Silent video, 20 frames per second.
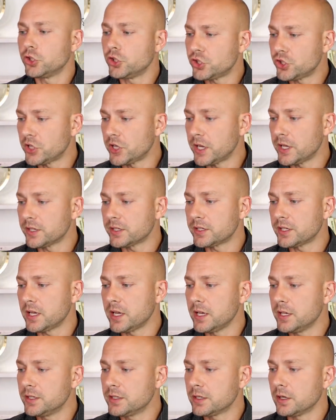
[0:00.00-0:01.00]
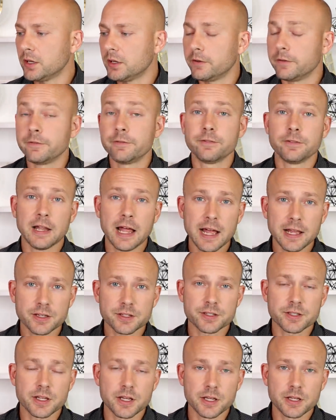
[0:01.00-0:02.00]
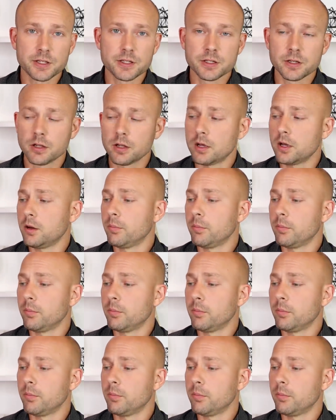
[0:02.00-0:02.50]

chia seeds, flax seeds,